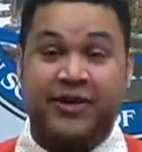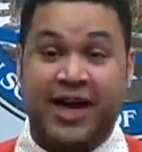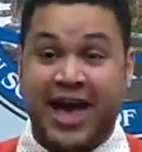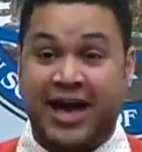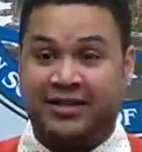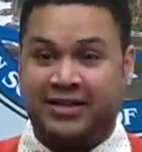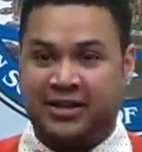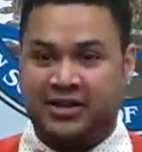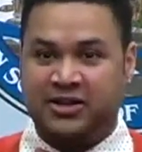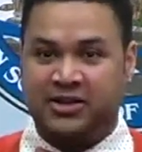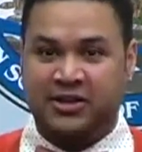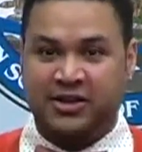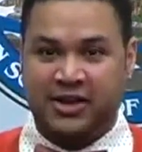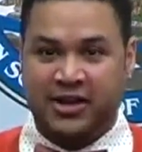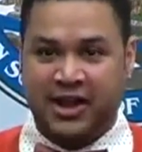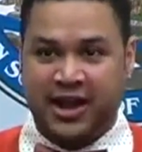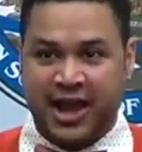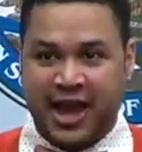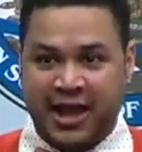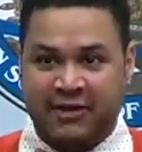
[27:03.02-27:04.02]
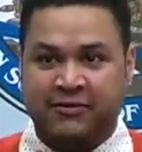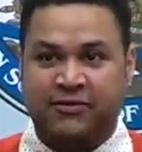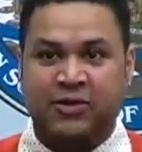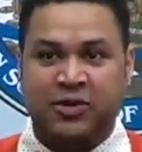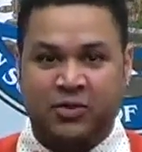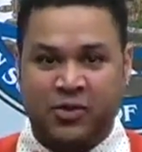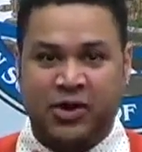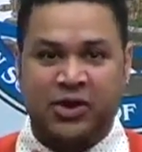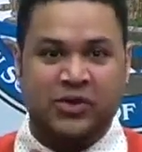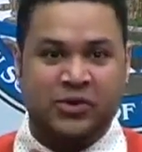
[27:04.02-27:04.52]
the fact that
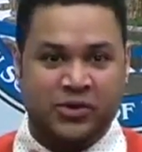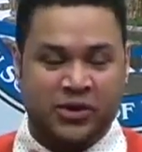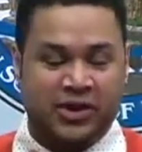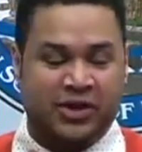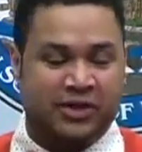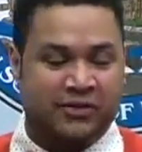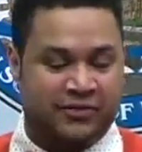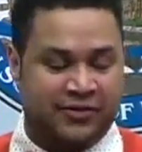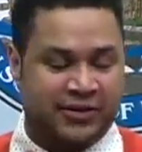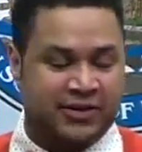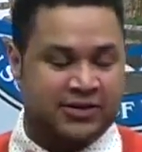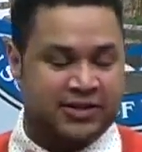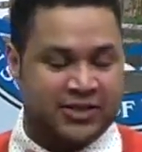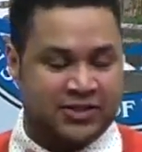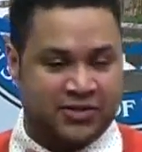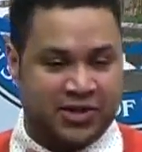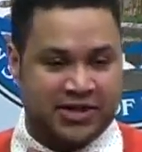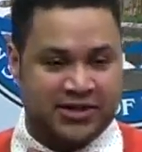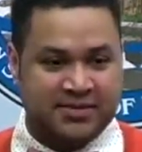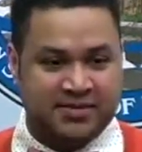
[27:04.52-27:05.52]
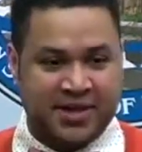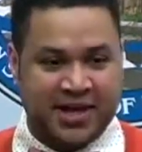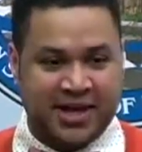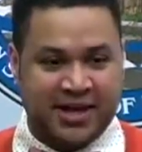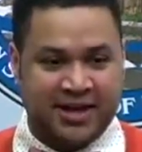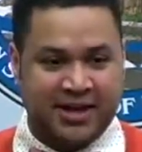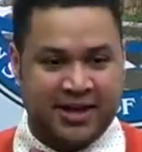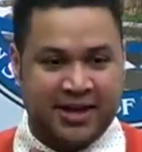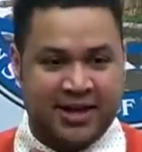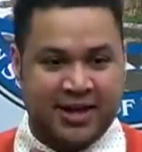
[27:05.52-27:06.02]
everywhere you look on Phyllis's
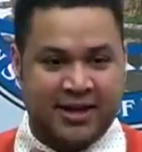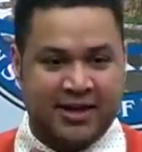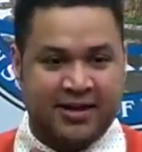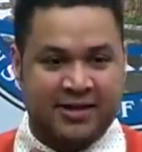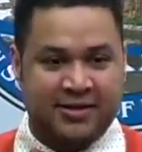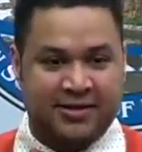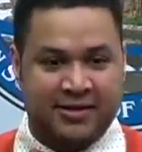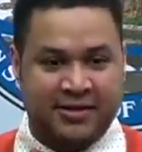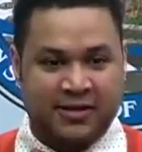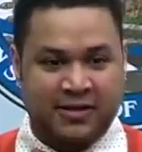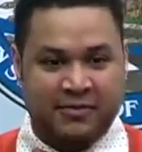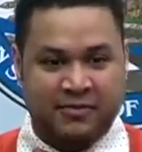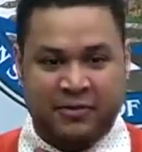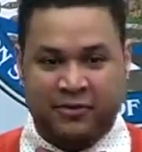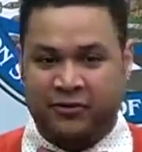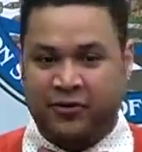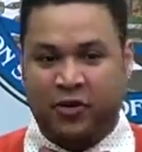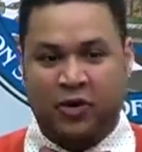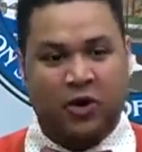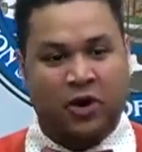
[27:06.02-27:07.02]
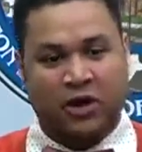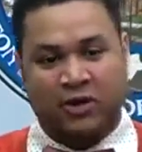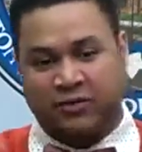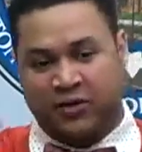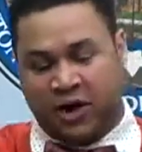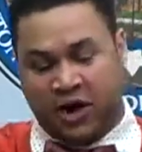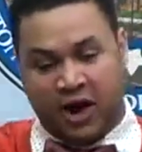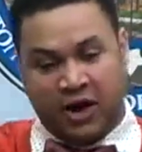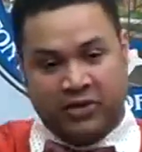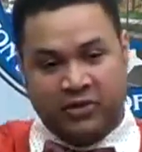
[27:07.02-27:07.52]
resume, before all
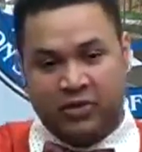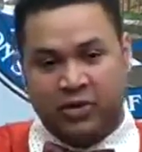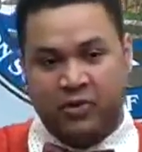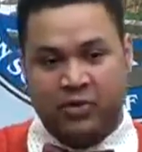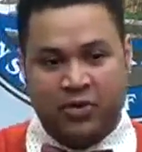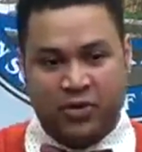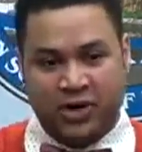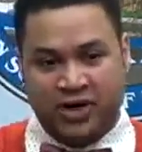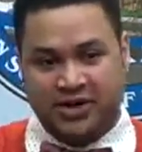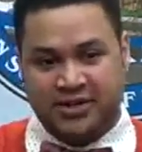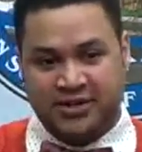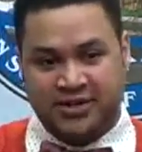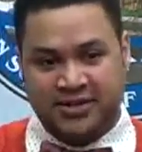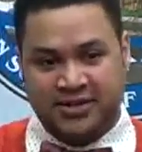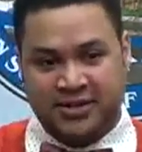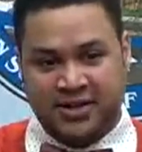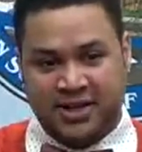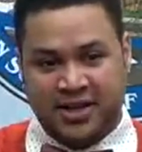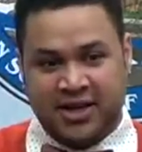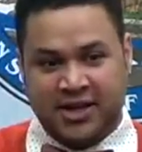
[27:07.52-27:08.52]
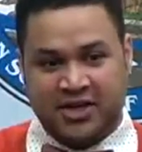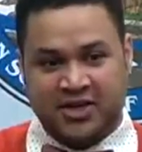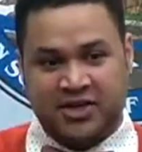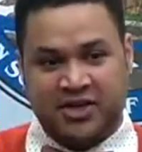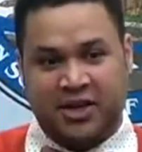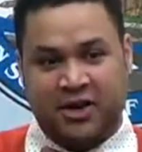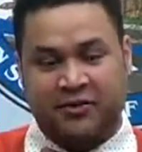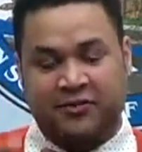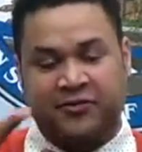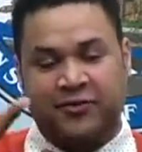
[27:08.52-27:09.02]
of her other awards,
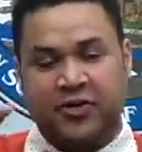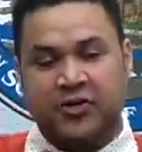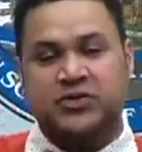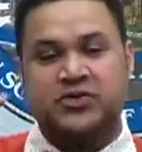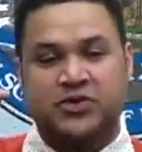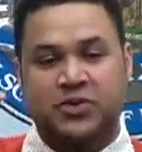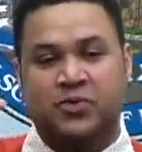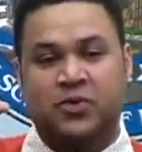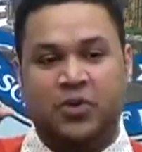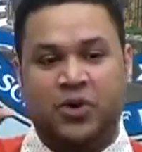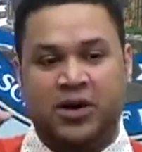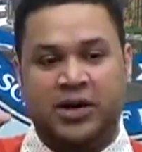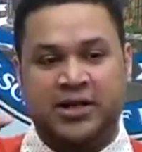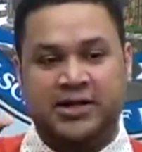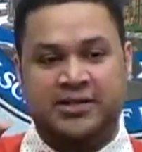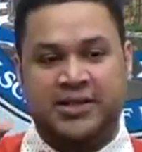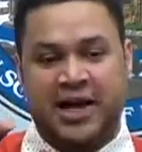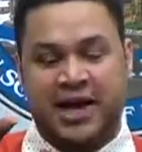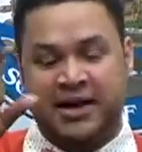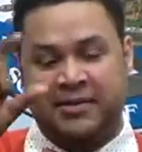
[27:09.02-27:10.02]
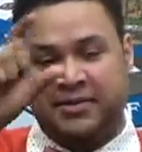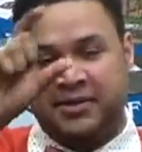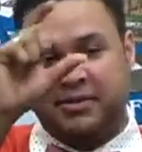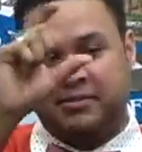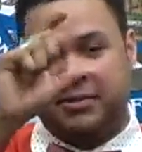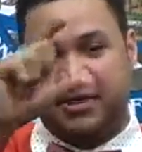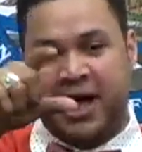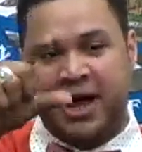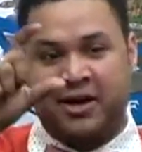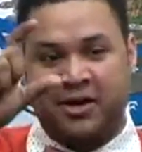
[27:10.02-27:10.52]
her first award is, "I am in
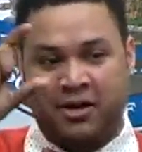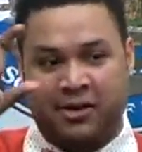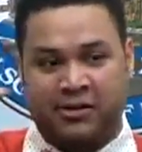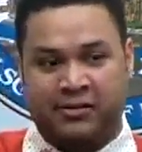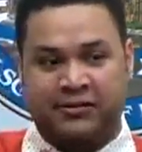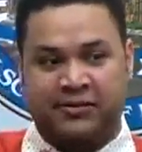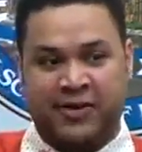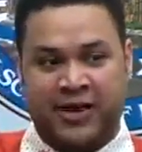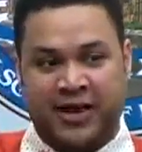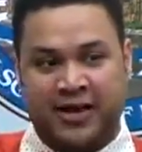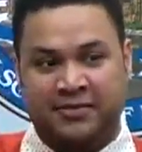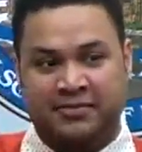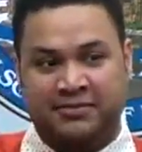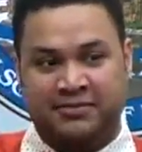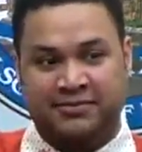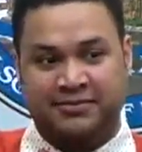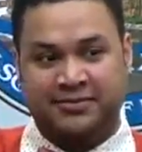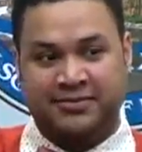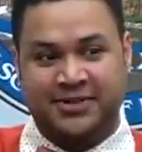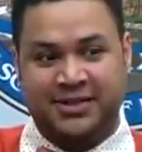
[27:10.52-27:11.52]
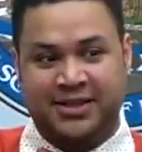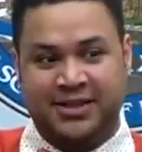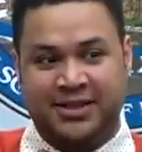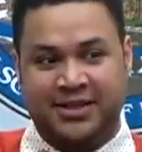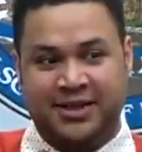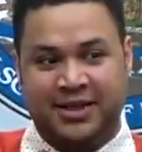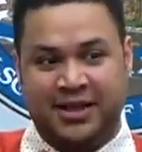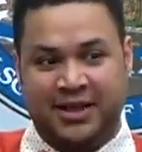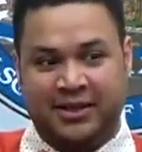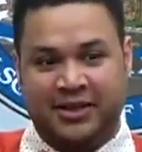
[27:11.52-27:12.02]
the Black Hall of Fame
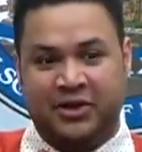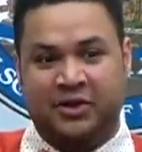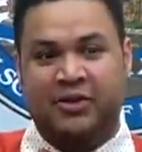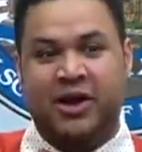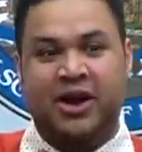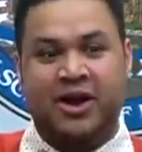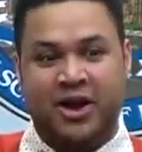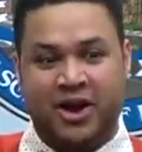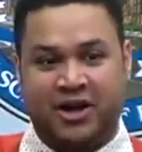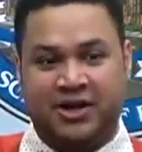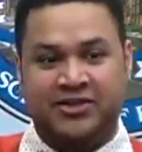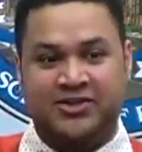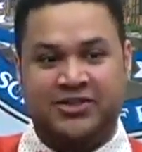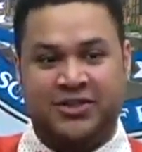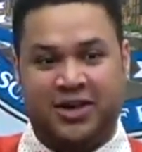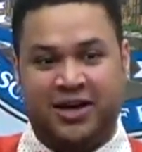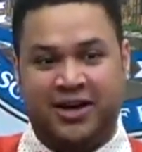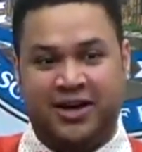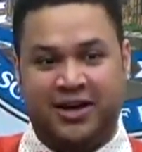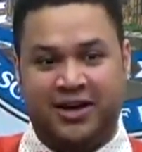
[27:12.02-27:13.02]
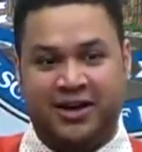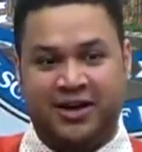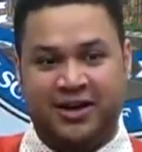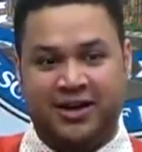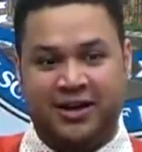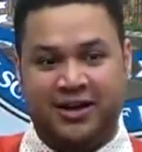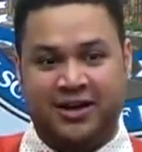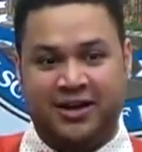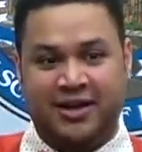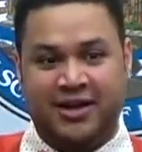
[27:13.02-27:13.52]
in Little Rock, Arkansas."
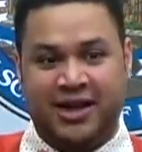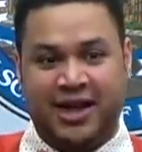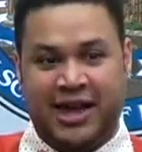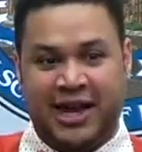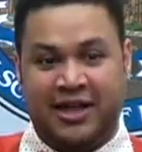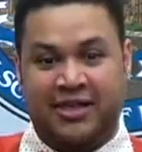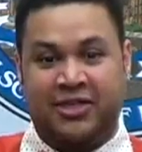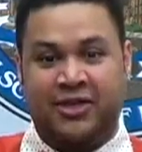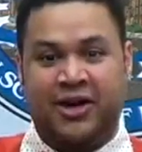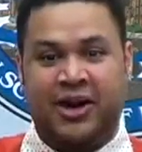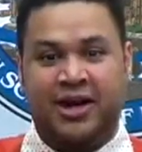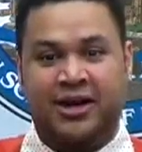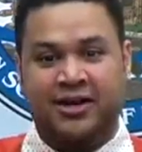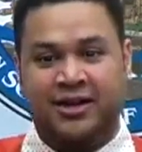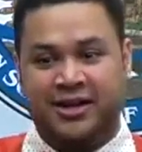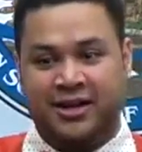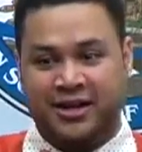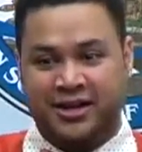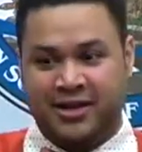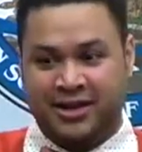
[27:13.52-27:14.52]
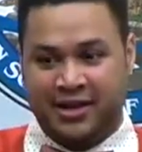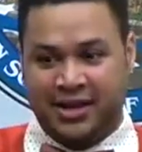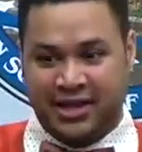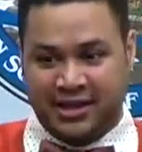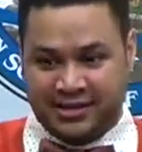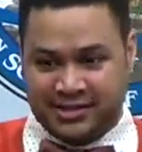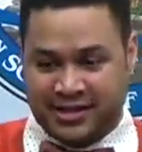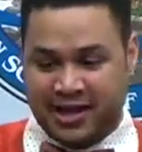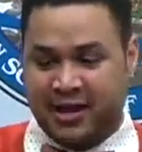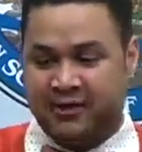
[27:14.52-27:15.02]
And I thought,
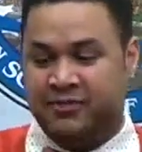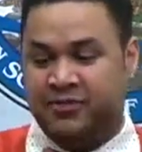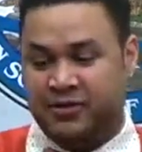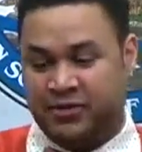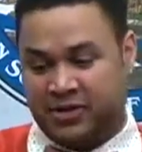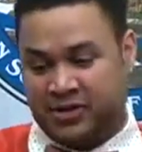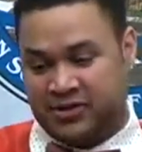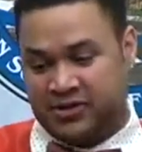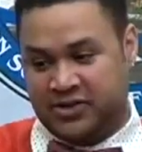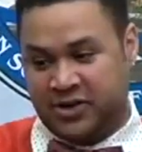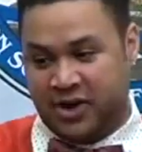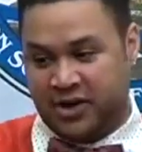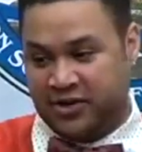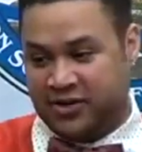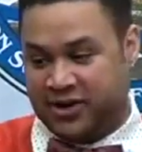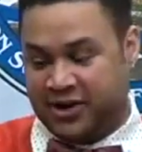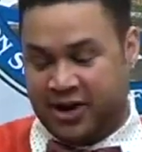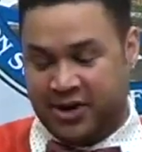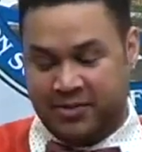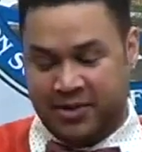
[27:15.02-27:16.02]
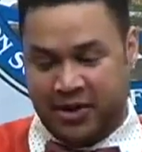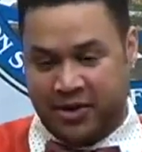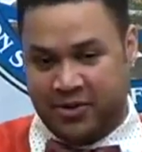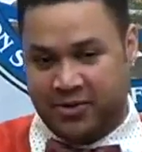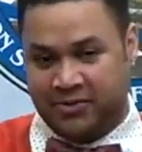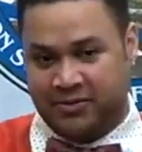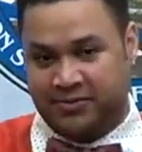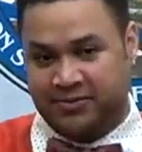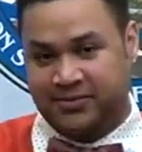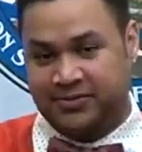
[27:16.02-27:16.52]
it's time for this daughter to come
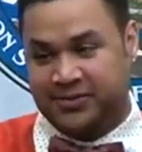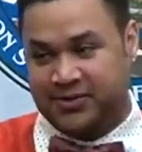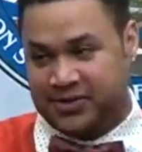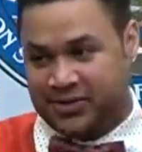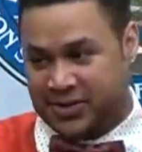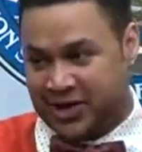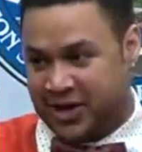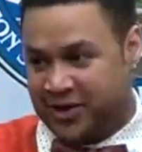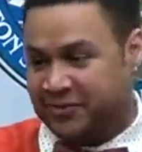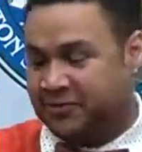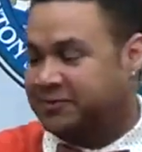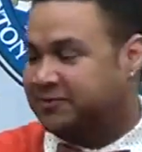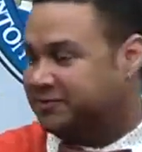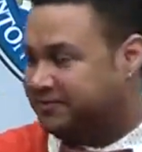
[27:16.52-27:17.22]
home, so.